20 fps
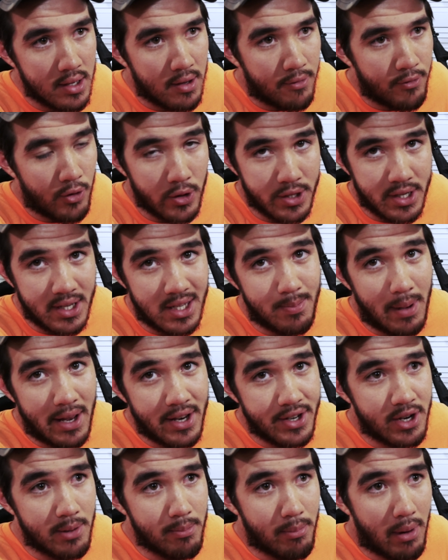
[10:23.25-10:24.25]
full
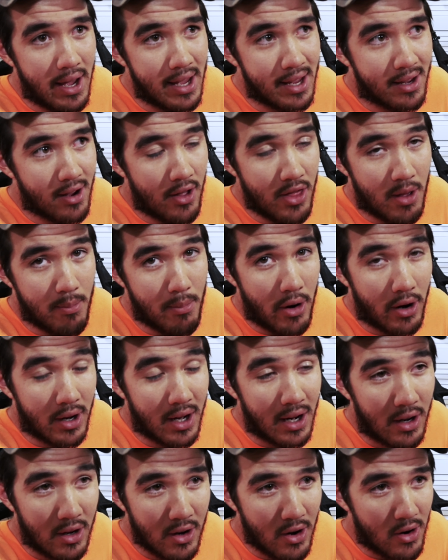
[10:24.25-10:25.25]
suspension bike on the
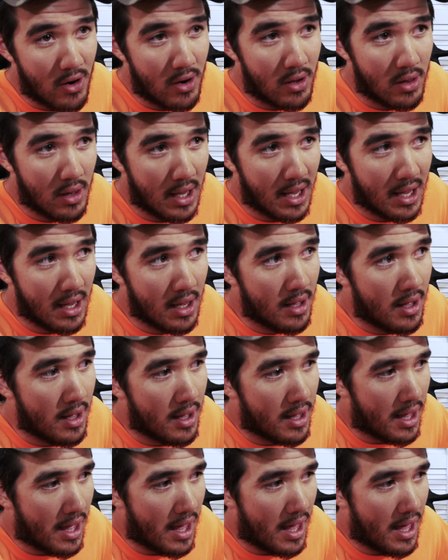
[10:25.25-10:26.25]
market currently,
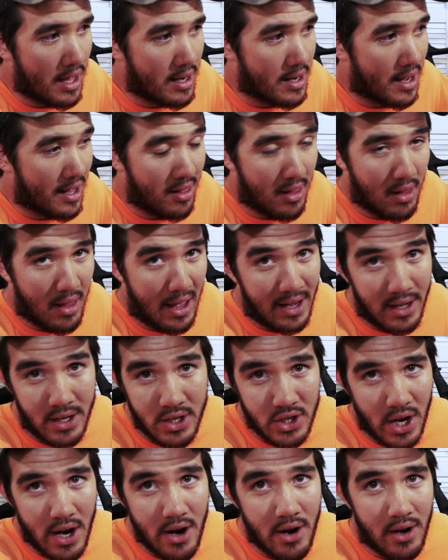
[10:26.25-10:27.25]
and I like
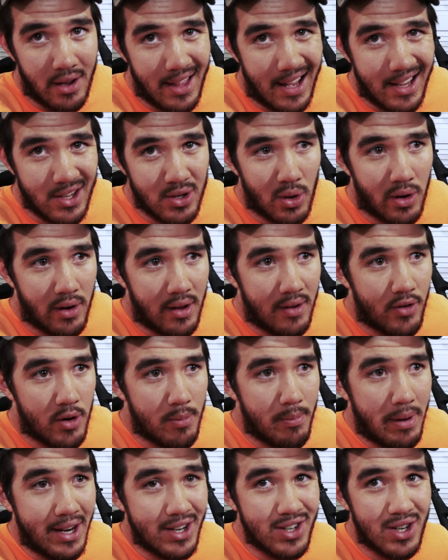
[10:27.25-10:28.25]
sharing that sort of
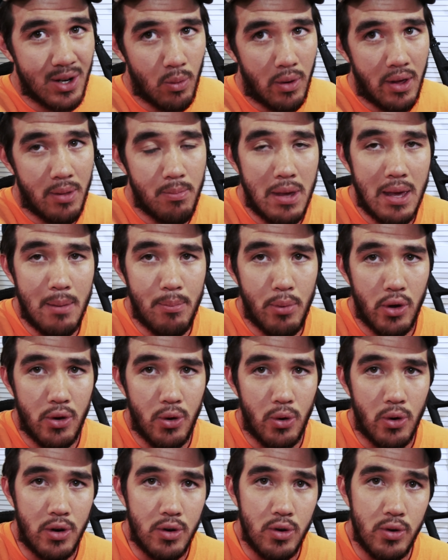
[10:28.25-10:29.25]
information with people
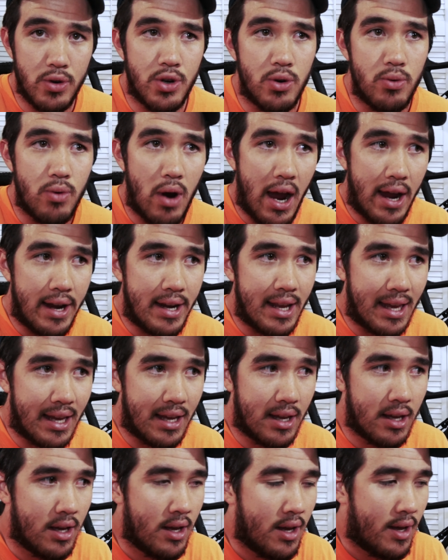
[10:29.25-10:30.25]
who are new to
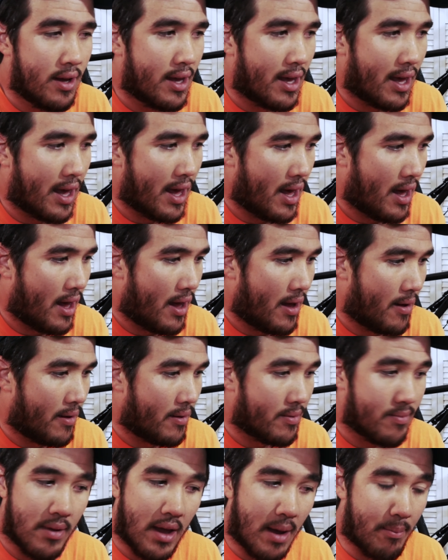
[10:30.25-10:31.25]
riding.
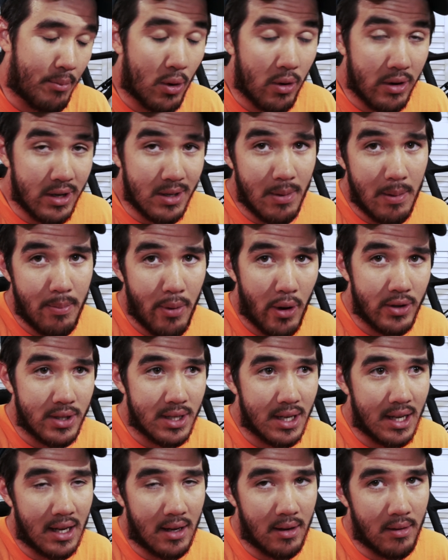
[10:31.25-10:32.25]
I'm going to be
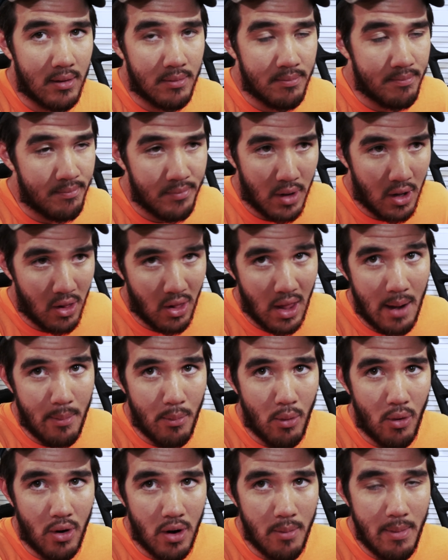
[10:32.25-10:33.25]
posting a lot
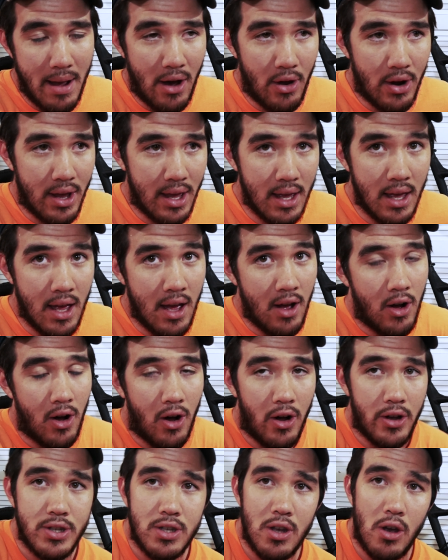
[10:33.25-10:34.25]
more about it.
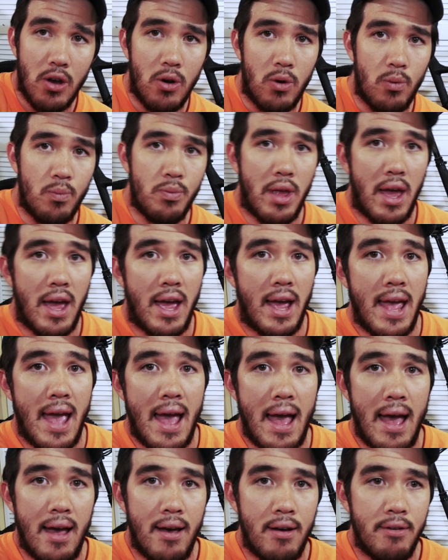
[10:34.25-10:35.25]
Also, I
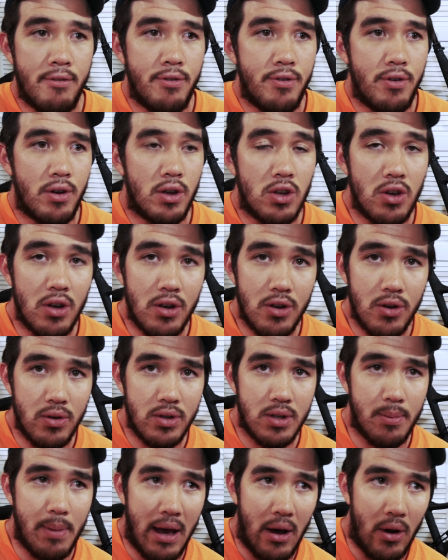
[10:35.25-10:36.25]
have good
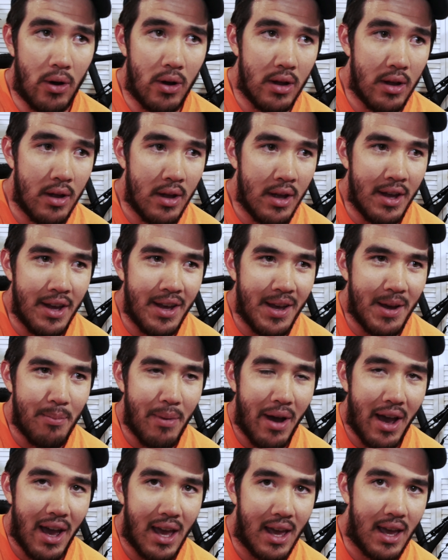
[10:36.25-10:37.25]
news about
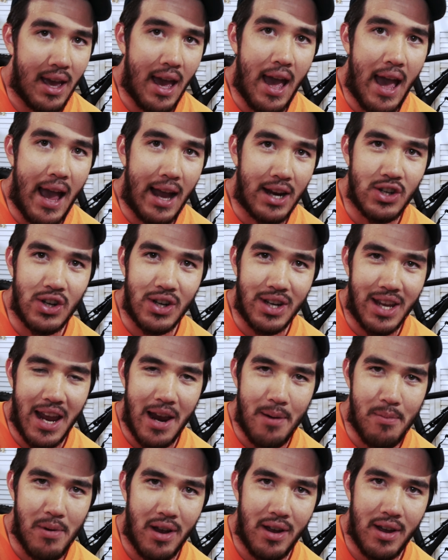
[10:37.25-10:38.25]
my action
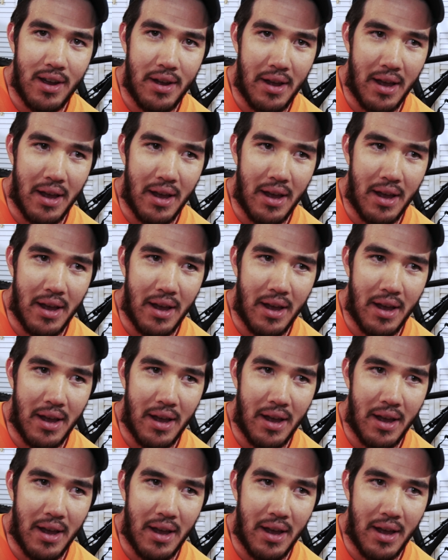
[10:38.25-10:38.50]
camera.